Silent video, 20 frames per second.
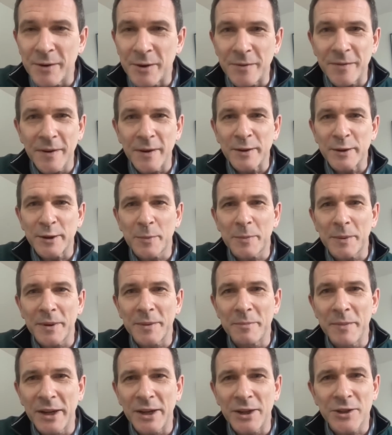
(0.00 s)
who phones up
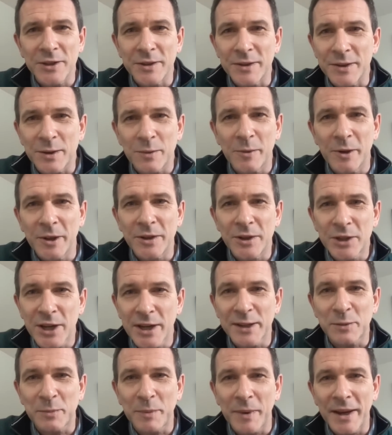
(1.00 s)
and mentions the word
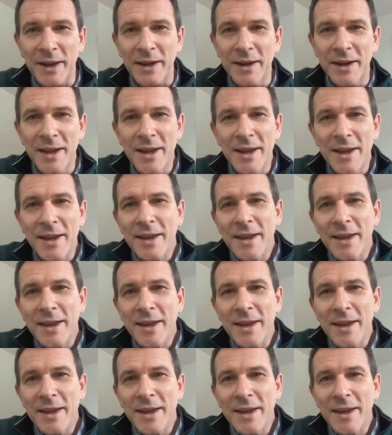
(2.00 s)
chest pain